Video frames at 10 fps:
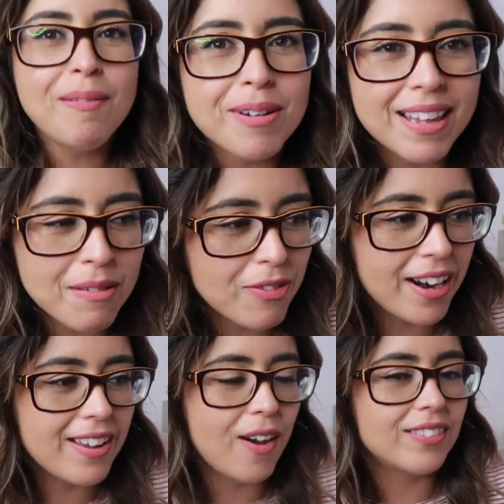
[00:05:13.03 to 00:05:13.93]
One more thing before
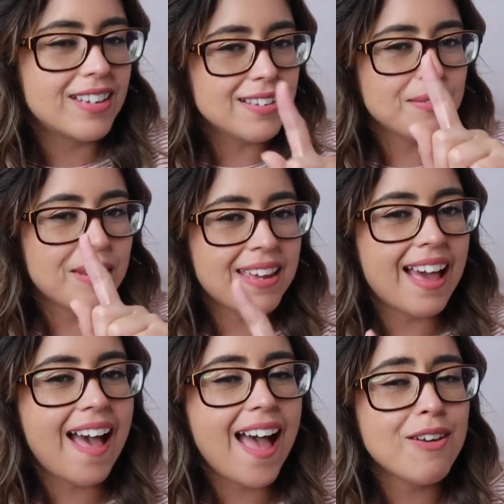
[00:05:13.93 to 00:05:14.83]
I go. This week,
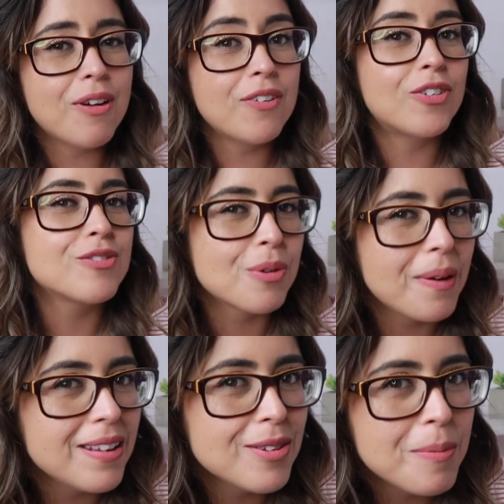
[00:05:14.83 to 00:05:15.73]
I ran for
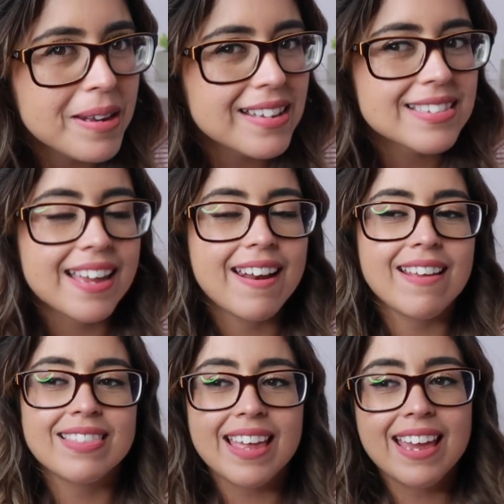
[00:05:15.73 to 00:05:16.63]
twenty-two minutes, and
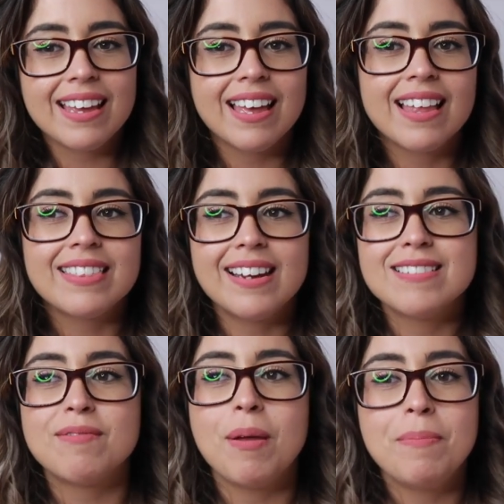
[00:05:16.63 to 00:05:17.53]
I think that
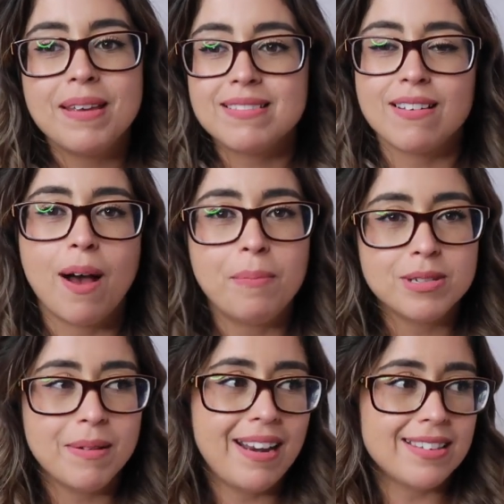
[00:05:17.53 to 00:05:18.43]
is my biggest
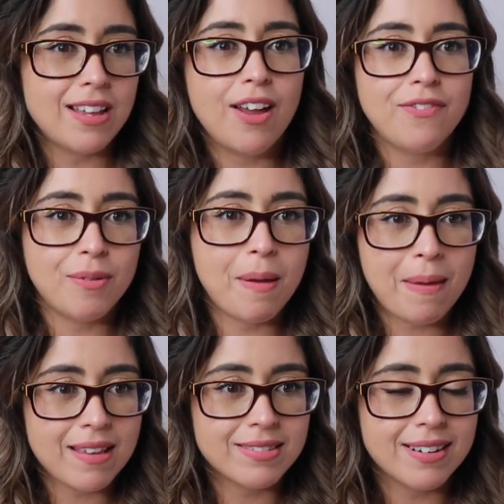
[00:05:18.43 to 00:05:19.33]
accomplishment aside from my
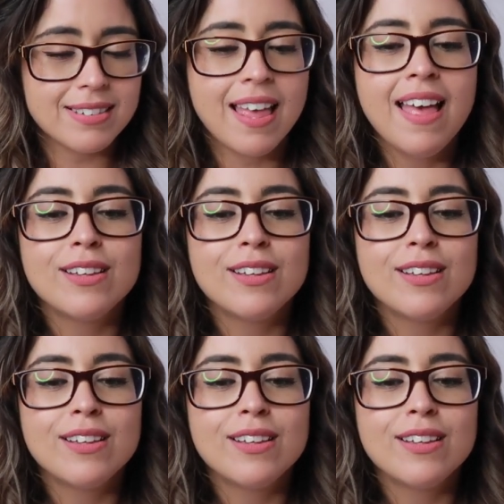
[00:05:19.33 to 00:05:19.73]
master's.